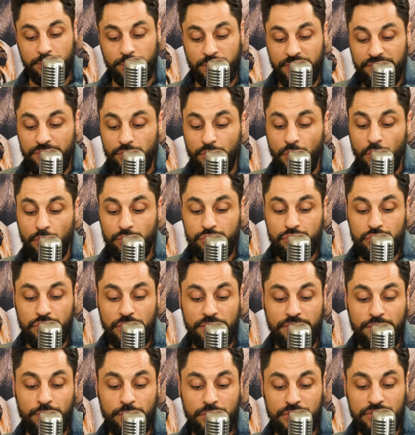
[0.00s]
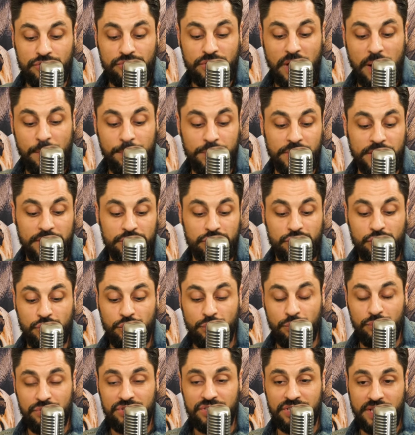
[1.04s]
If you extrapolate
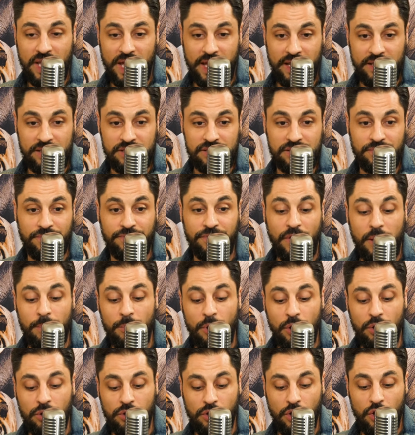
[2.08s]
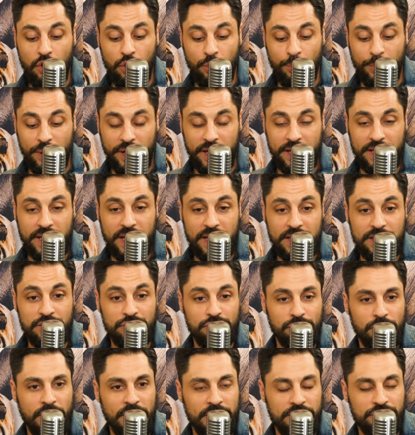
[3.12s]
2 states from Oklahoma in any
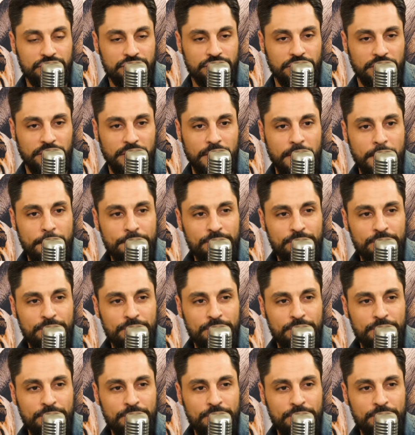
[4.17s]
direction,